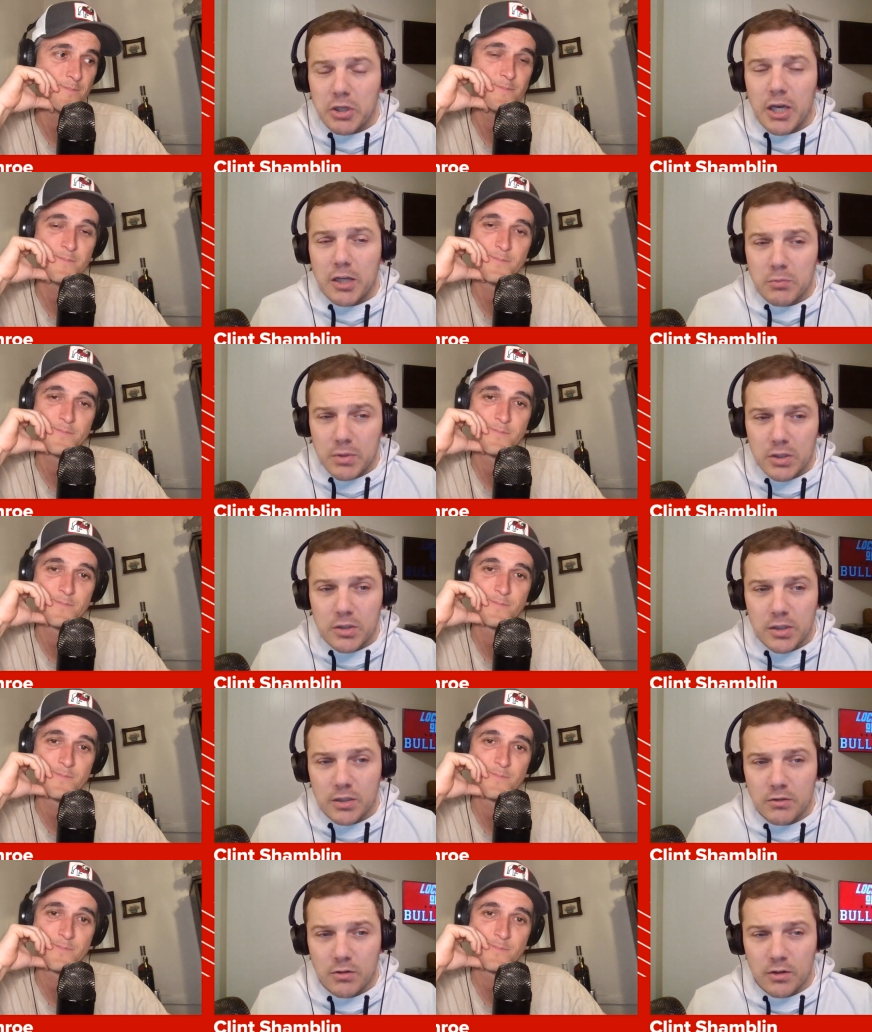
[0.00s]
Speaker 1: or
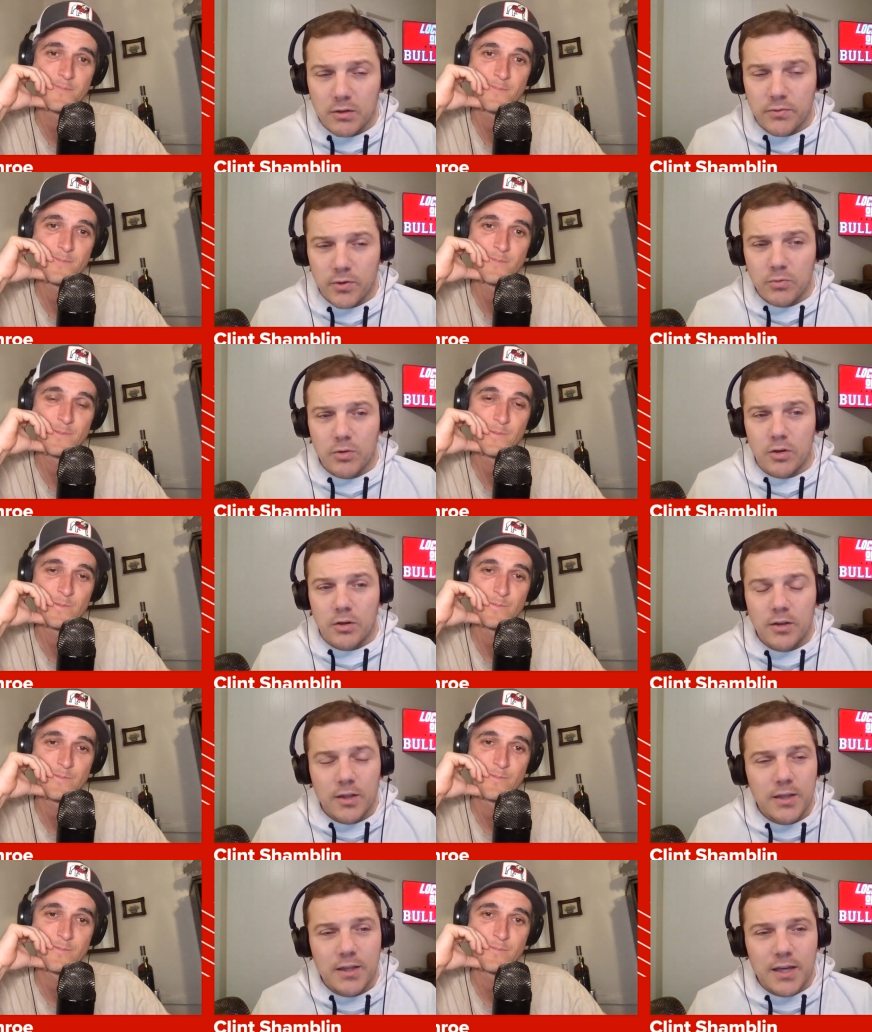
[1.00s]
accountability on the phone call.
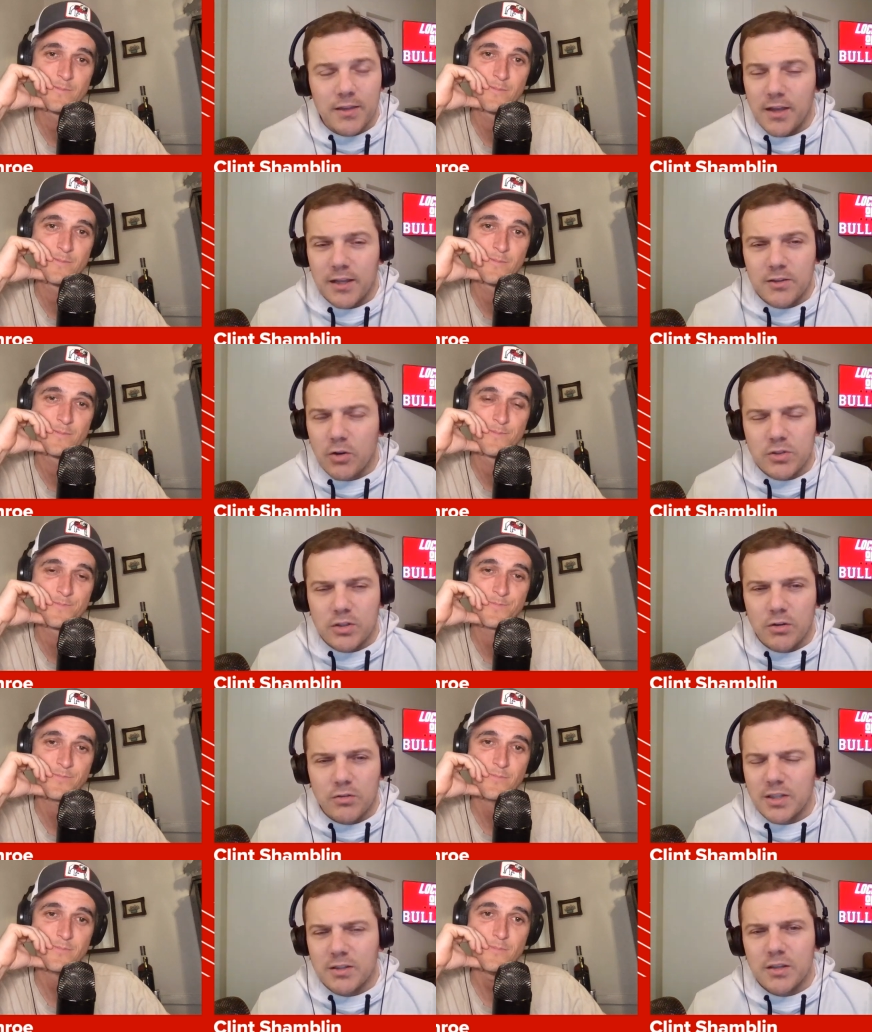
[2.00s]
And the head coach and
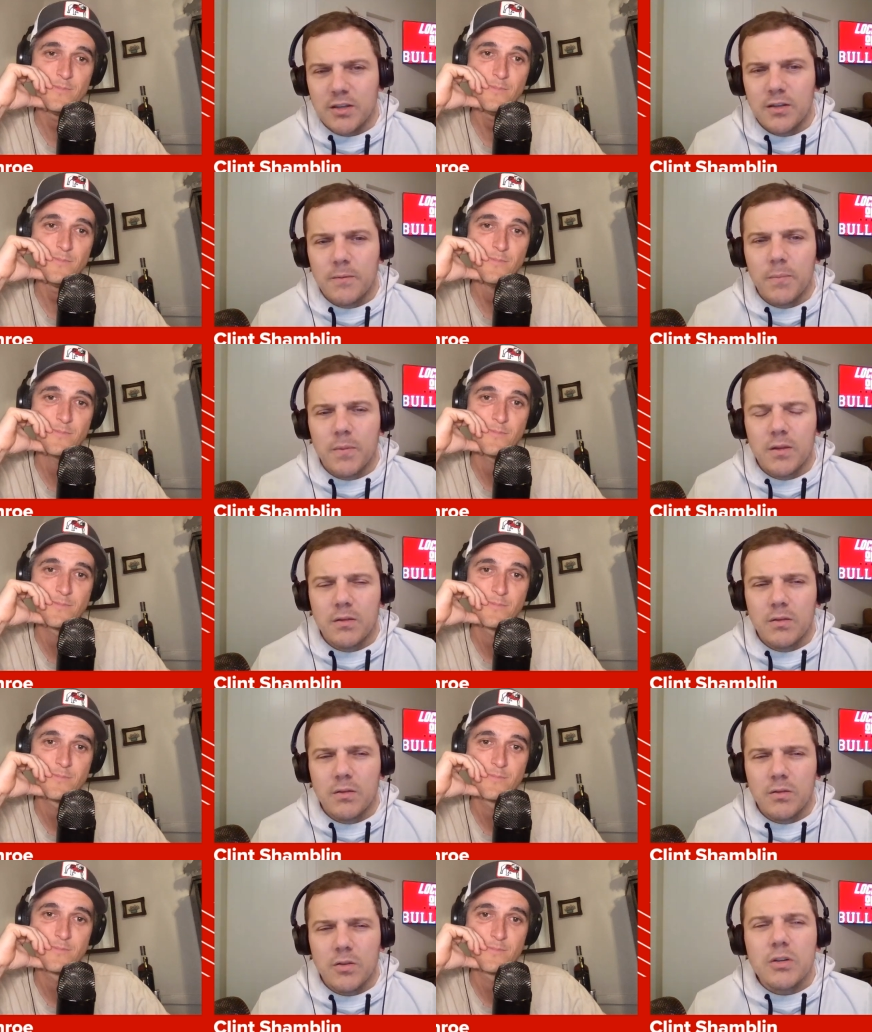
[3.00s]
owner said,
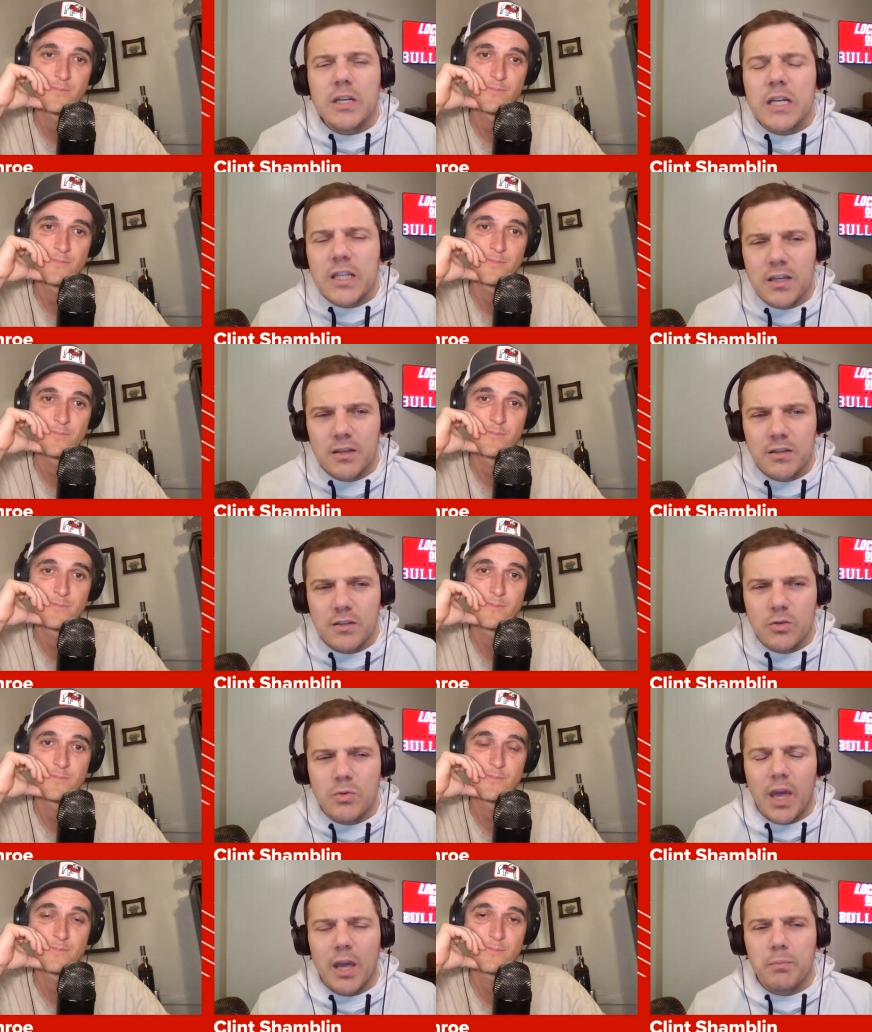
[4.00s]
you're an idiot.
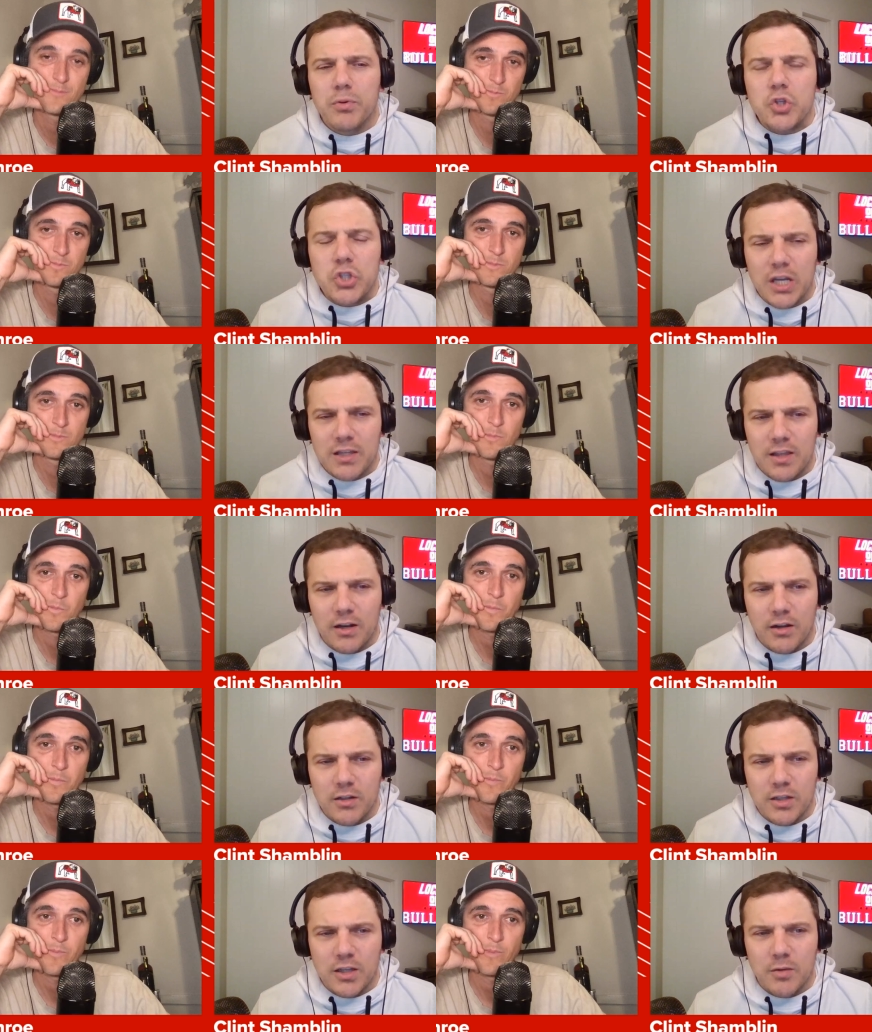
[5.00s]
You can't project that
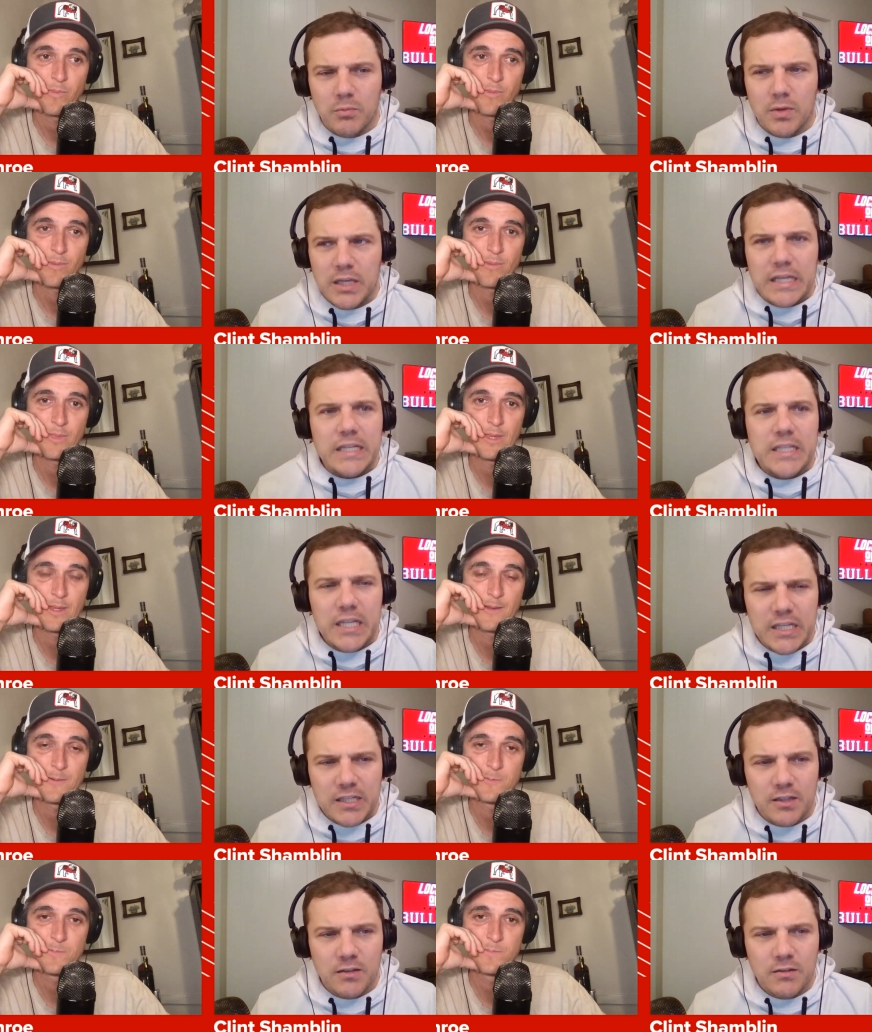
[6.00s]
onto him. He
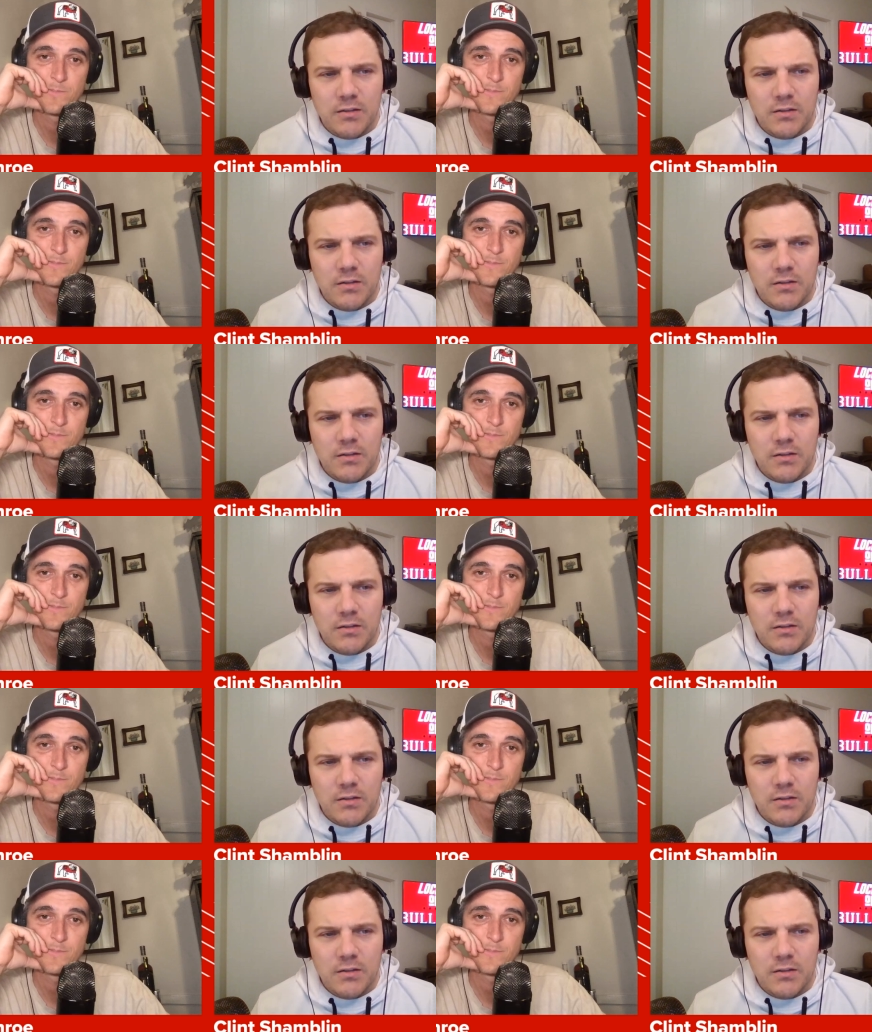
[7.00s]
did.